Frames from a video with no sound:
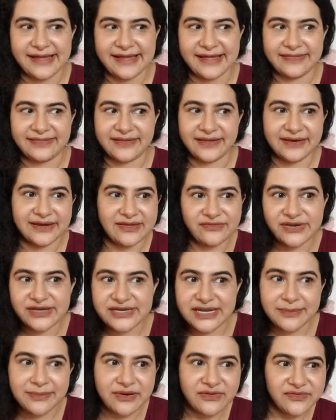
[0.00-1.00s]
And then every
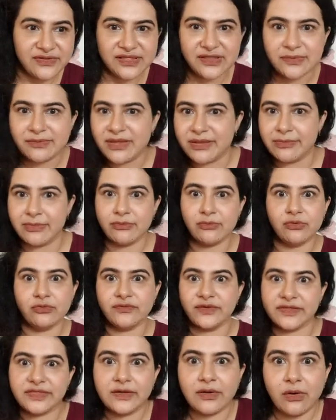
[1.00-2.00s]
time I feel the baby move,
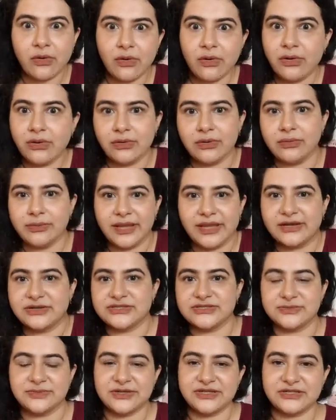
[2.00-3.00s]
I think, oh my
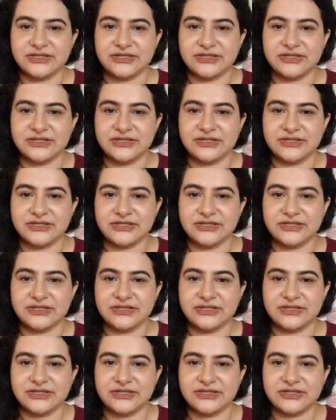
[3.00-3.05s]
gosh,